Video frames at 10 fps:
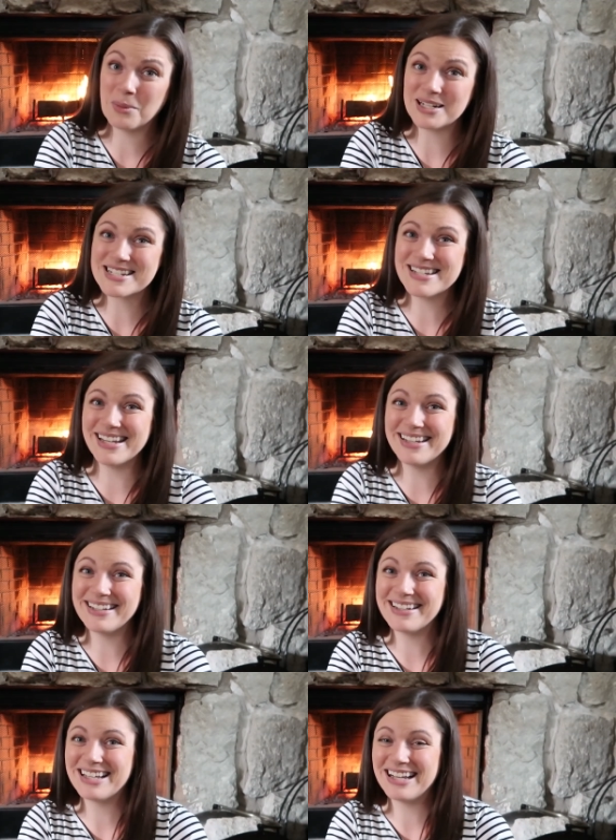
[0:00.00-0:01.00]

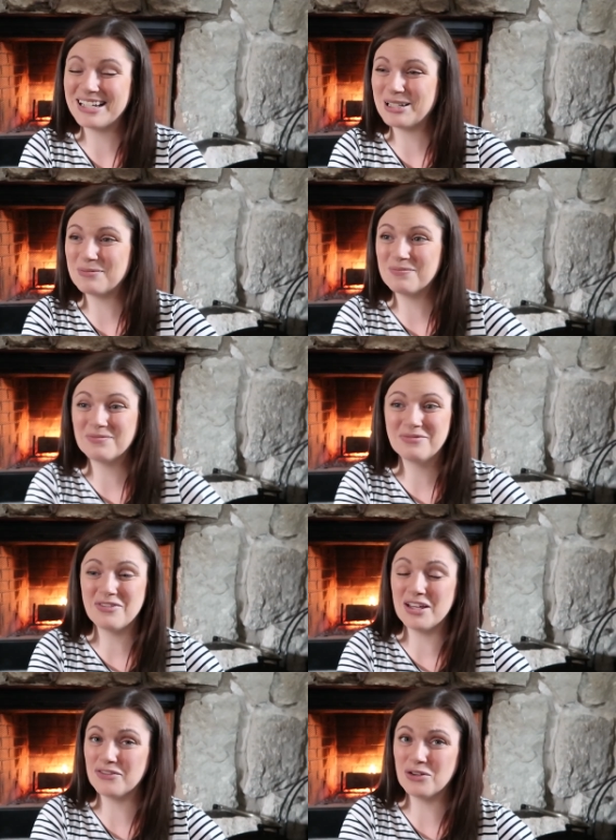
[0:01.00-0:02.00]
medicine. Um,
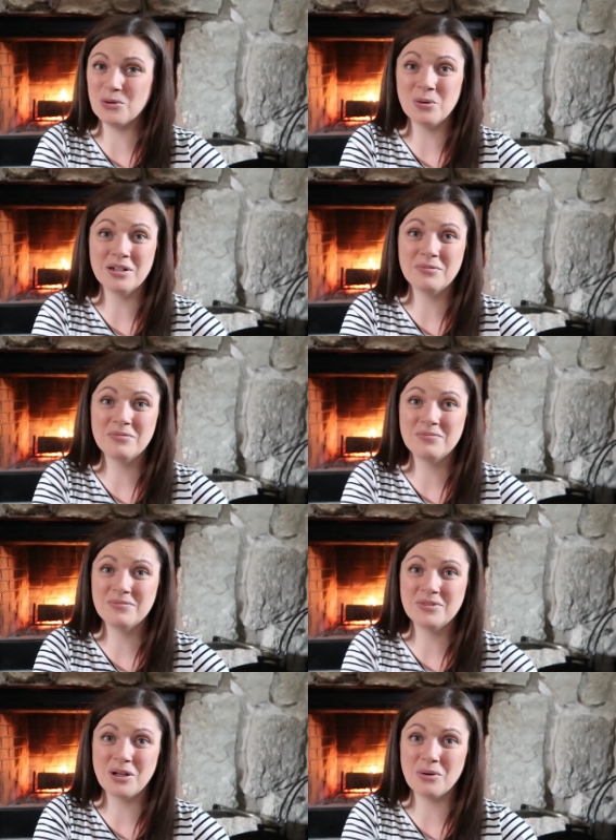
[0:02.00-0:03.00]
if you
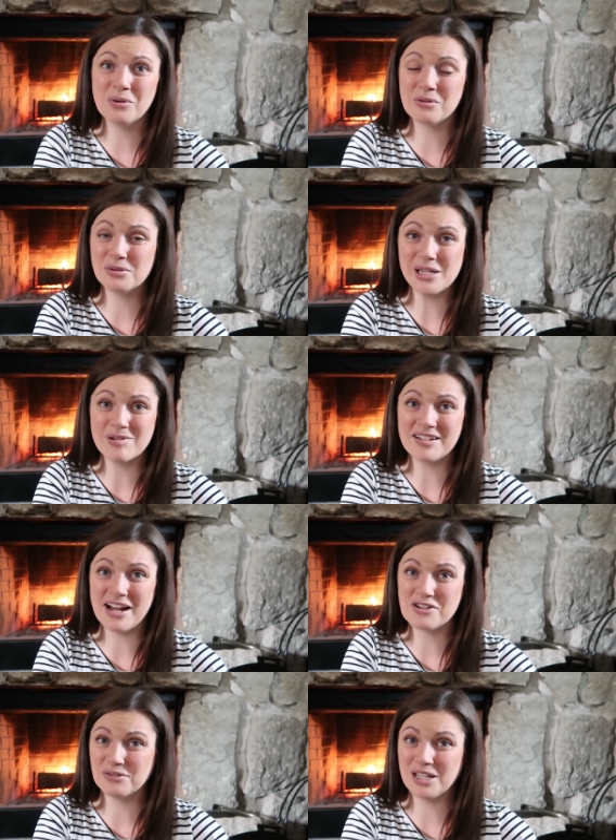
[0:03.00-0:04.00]
go through labor
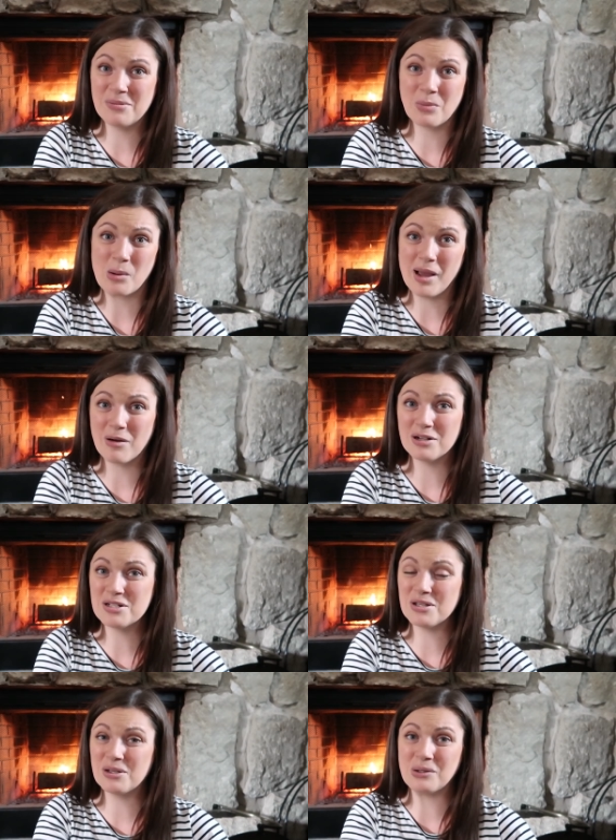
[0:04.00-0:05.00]
naturally, more power
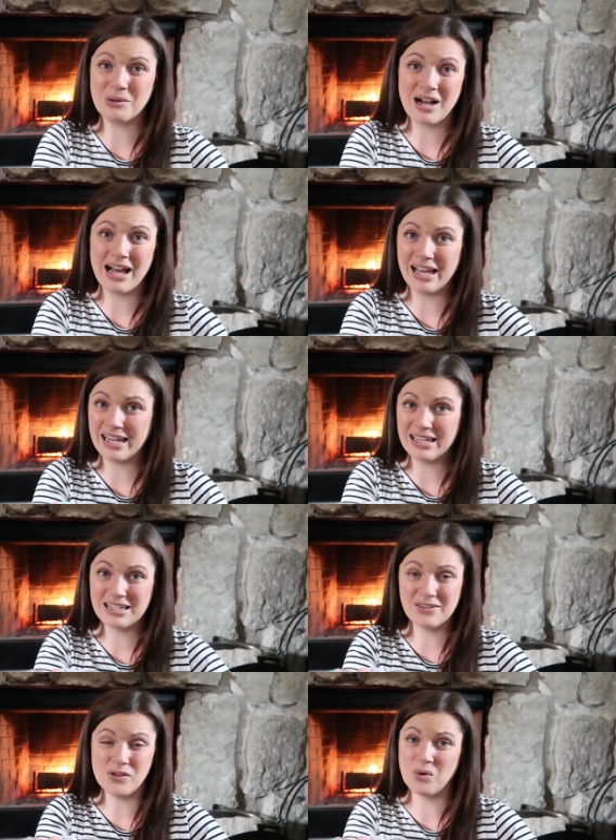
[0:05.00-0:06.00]
to you. I
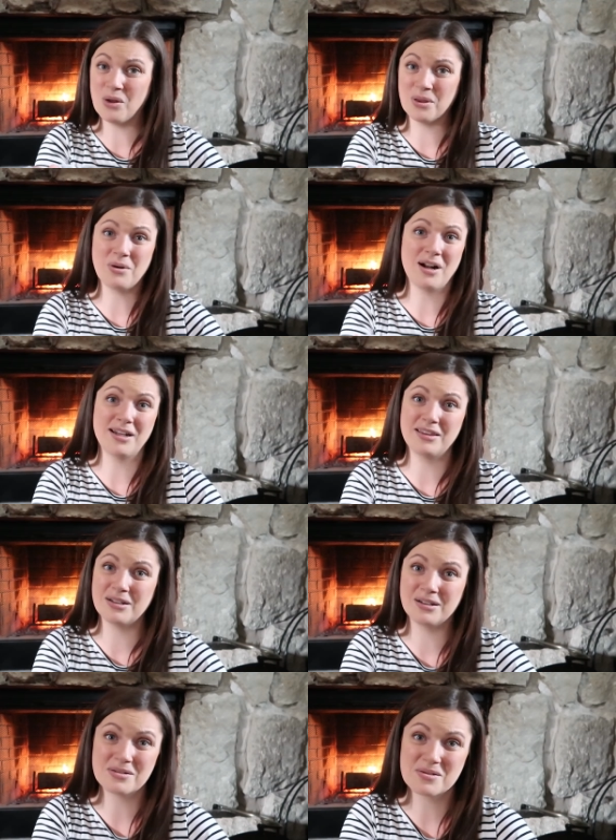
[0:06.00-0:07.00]
give you all the credit.
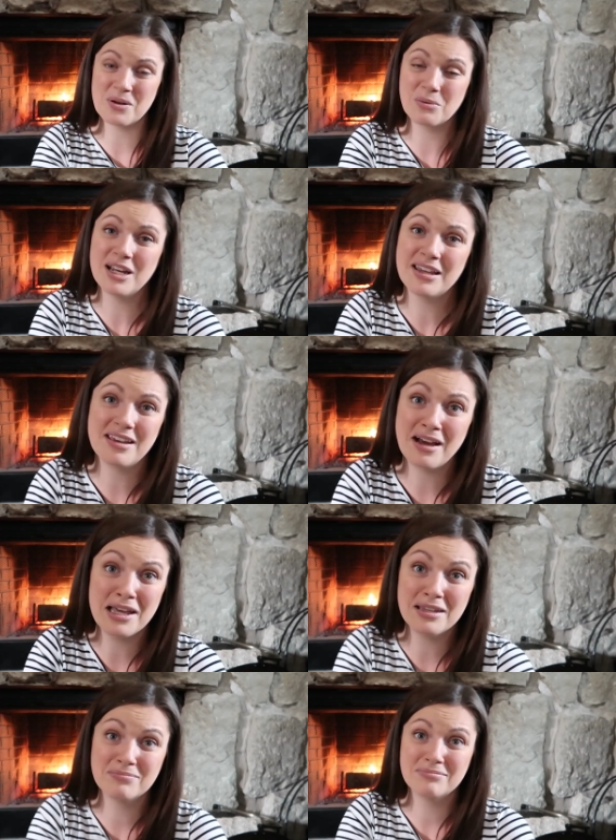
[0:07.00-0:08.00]
There's no way that
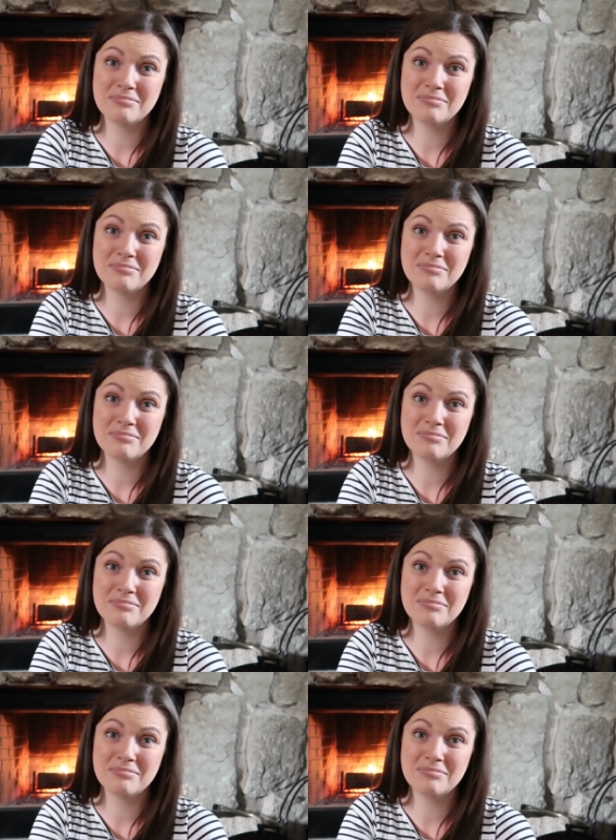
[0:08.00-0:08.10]
I